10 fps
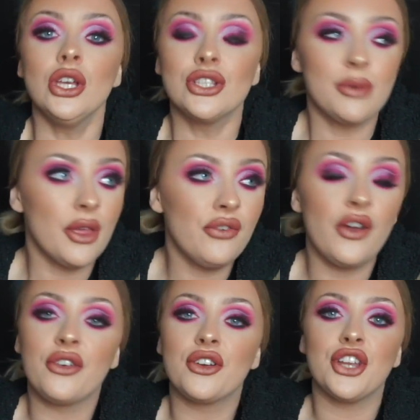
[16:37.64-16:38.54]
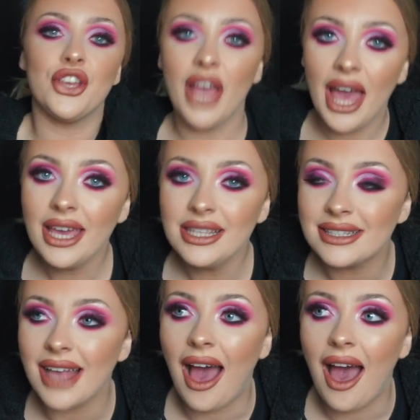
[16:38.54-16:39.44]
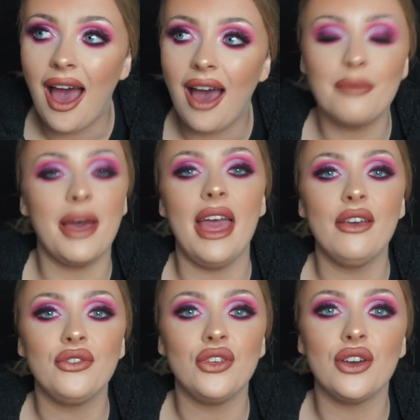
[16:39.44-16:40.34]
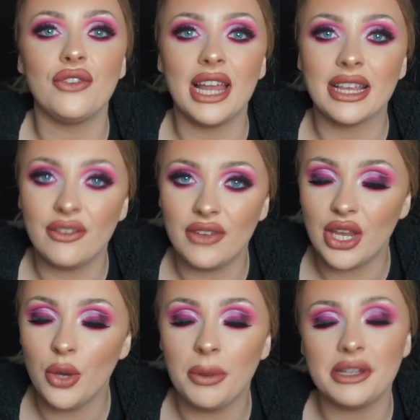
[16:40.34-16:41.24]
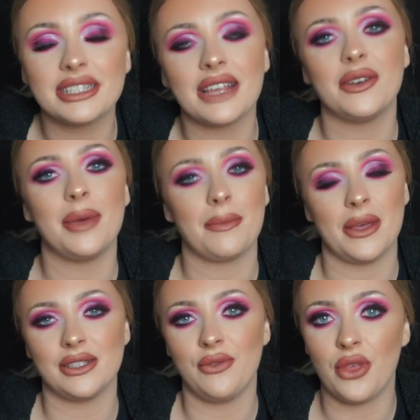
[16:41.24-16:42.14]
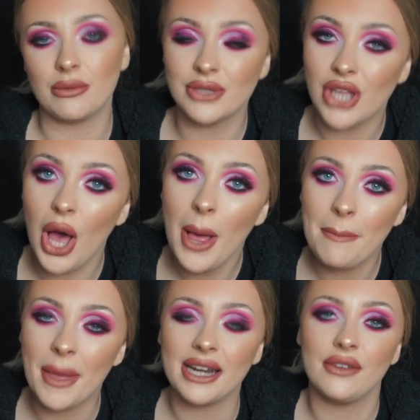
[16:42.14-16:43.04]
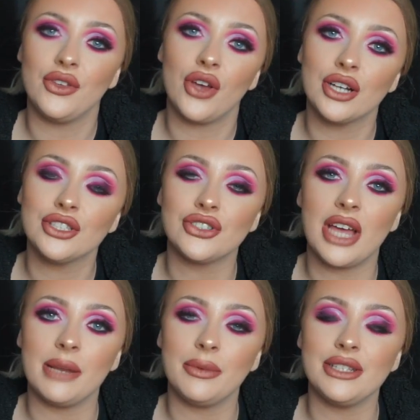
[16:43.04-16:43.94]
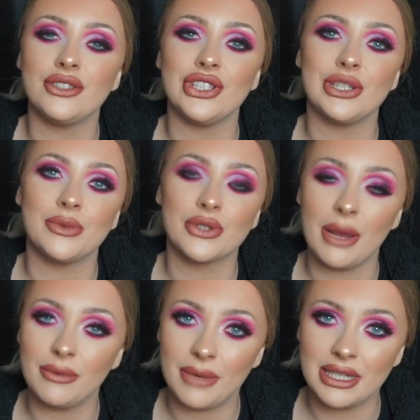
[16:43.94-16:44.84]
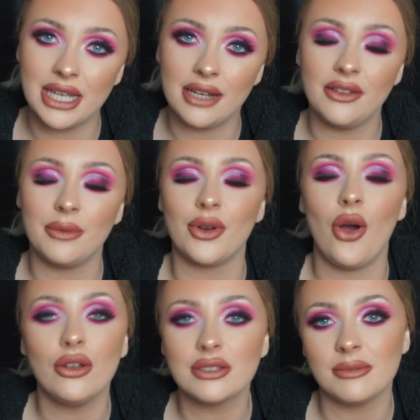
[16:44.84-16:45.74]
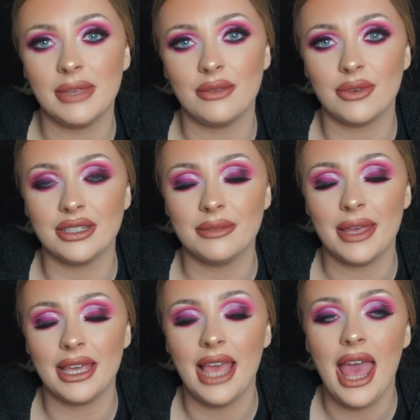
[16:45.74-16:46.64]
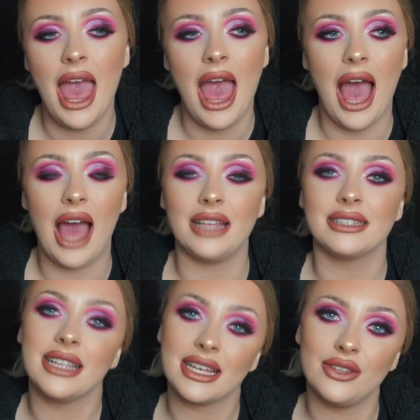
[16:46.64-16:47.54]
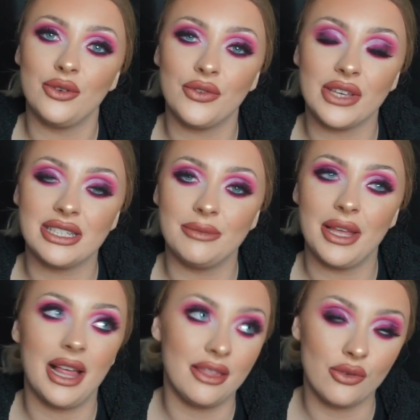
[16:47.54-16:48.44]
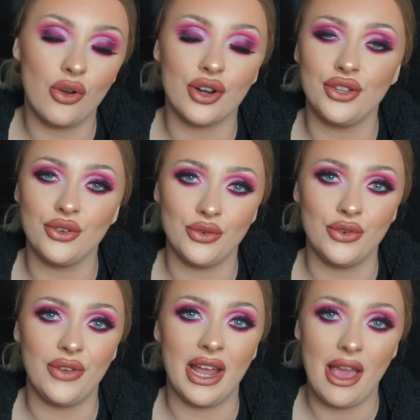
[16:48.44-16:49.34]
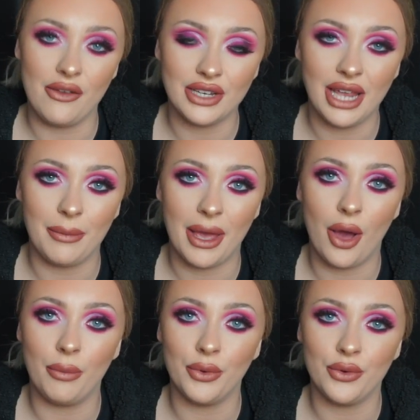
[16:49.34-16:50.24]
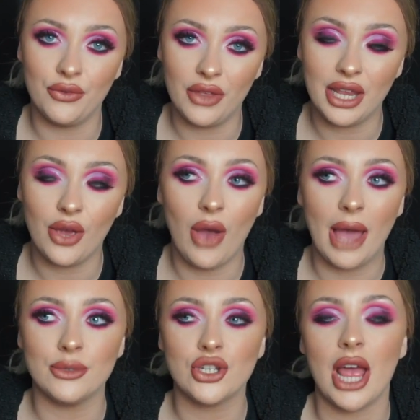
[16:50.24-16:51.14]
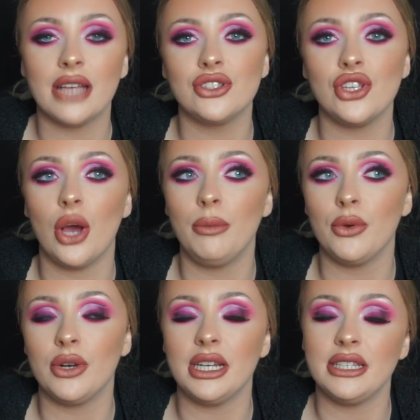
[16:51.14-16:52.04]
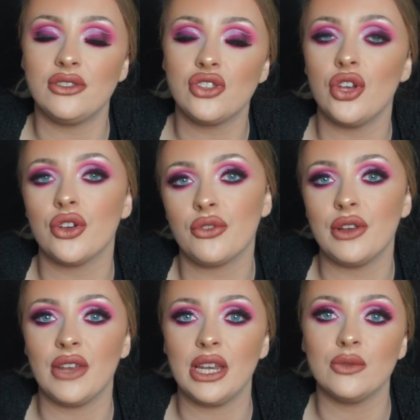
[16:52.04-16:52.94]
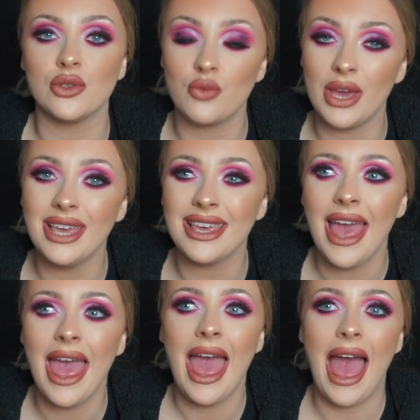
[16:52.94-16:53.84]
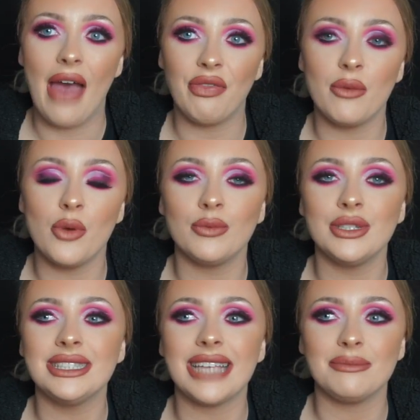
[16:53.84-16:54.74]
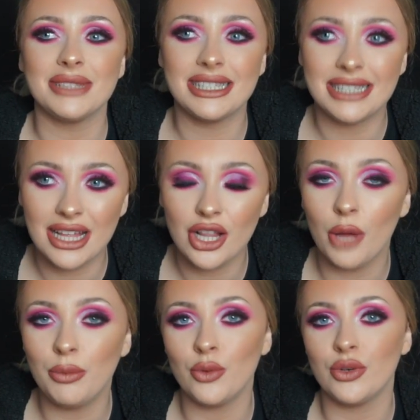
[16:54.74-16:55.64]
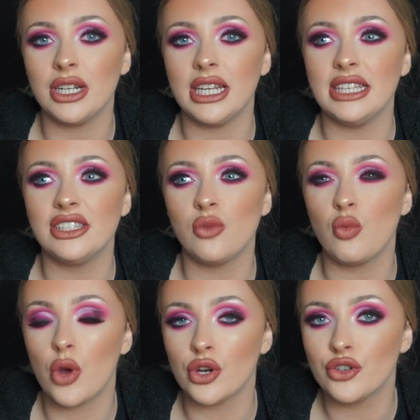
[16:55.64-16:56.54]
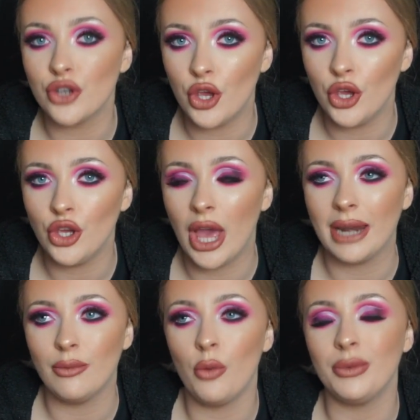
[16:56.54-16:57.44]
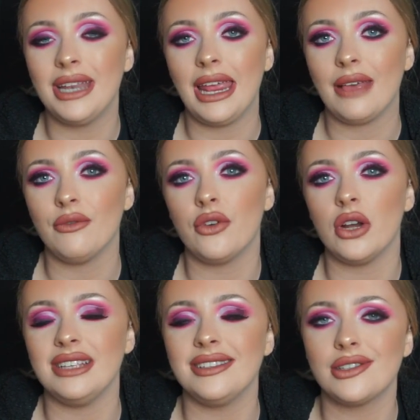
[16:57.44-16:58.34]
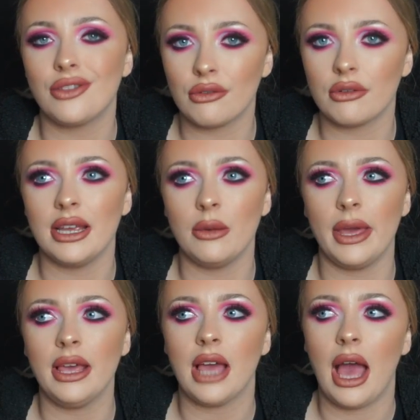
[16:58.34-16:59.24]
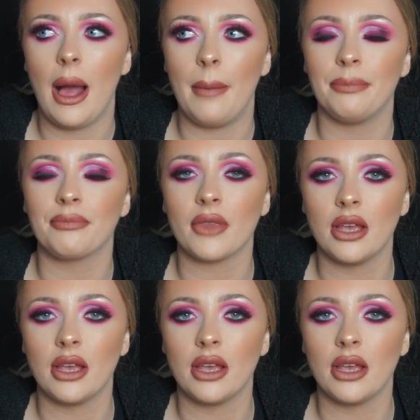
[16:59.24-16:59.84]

So without further ado guys, if you have liked the video, please give it a big massive thumbs up, and if you aren't already, please do subscribe to my channel. That would also mean the world to me, and click the notification bell in the corner. You'll get notified every time I upload a video. I'm trying to upload at least 2 or 3 videos a week at the moment. I'm still uploading at least 1 or 2, and I'm hoping to aim for at least 3 a week, to